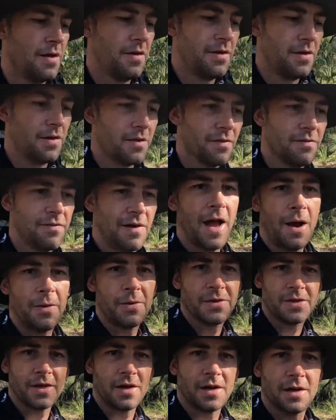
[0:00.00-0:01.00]
the other
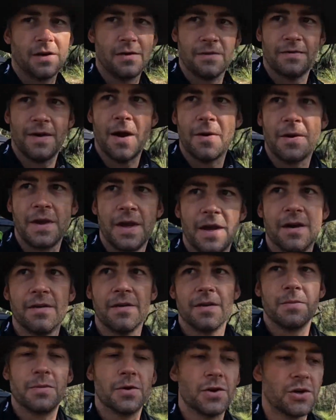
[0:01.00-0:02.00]
flowers that are kind of out here
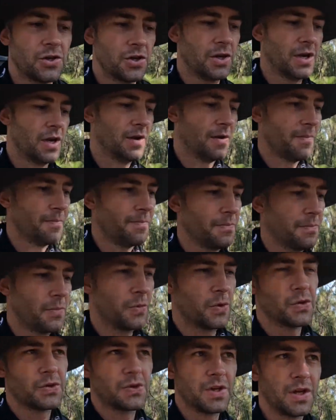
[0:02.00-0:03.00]
in the bush,
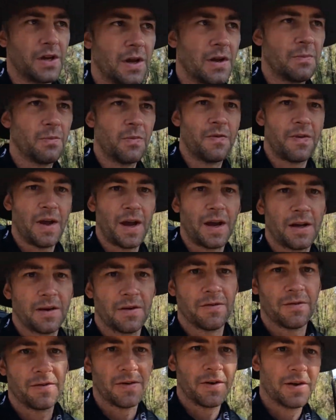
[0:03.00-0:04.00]
but also then with that
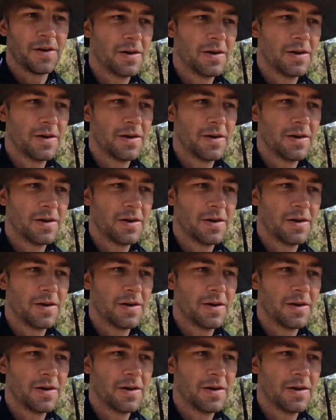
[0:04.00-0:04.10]
kind of